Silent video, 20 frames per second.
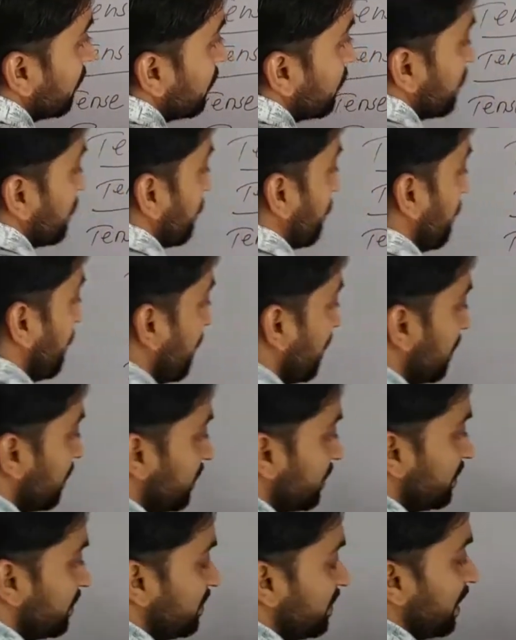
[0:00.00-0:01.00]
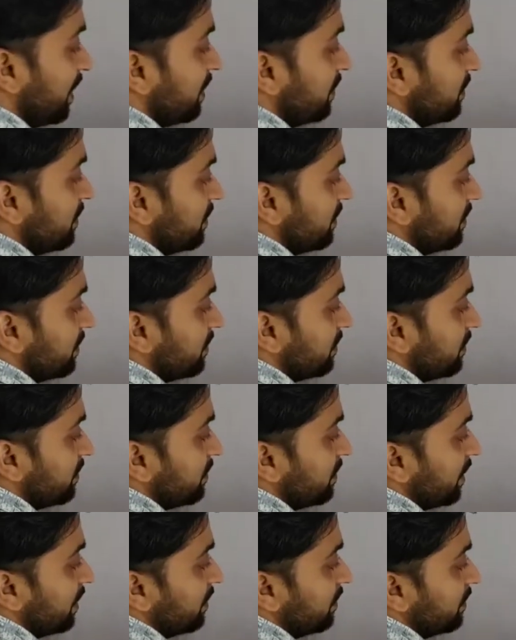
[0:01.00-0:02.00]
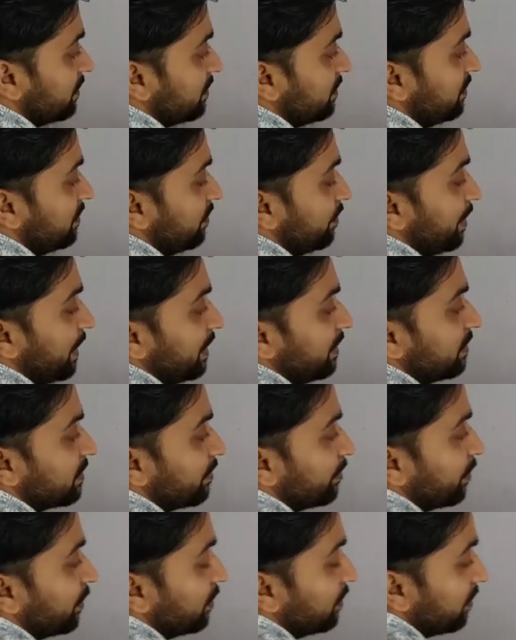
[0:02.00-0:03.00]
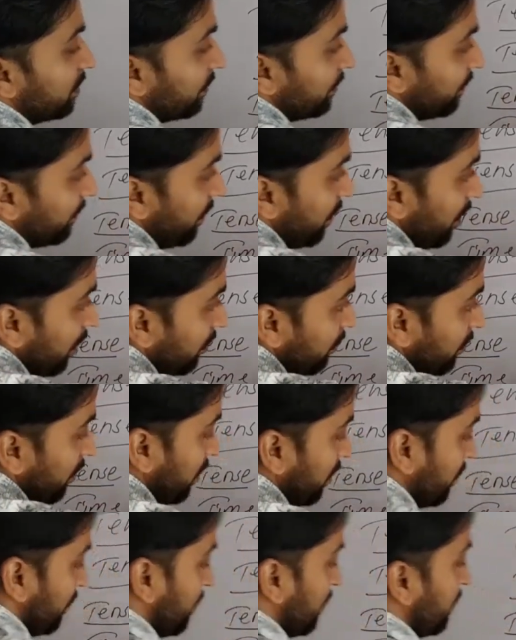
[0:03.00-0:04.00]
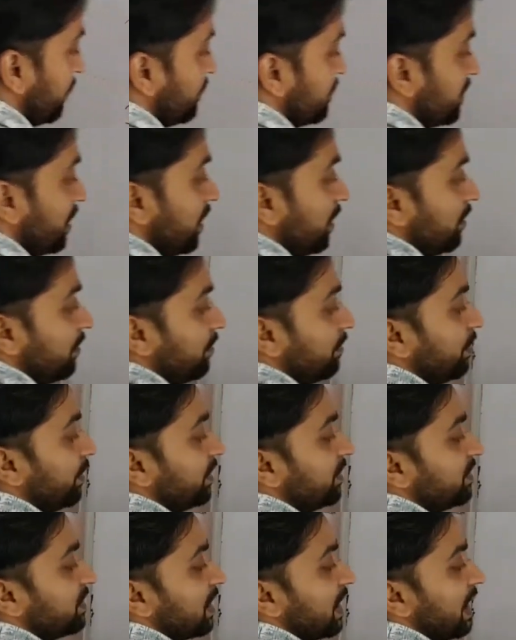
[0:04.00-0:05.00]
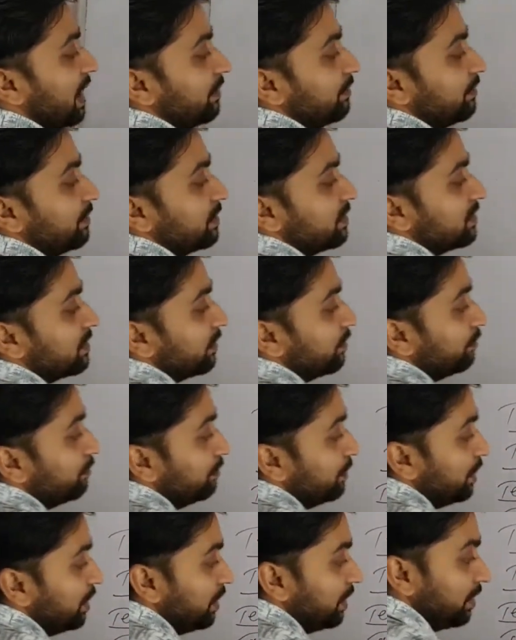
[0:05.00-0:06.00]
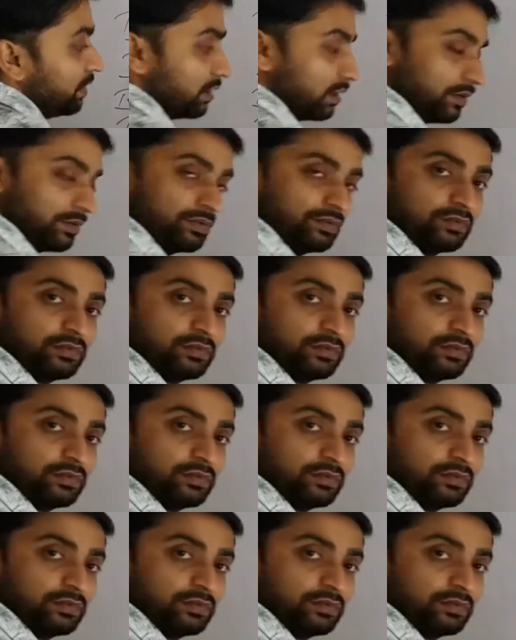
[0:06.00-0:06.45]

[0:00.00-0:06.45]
So here tense depends upon the form of words, but time is the meaning of.